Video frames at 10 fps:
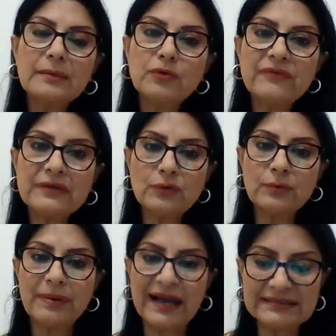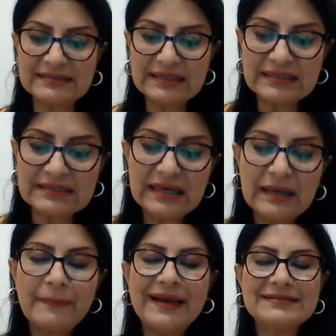Moving to Pisces,
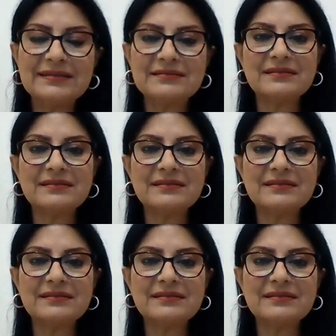Pisces,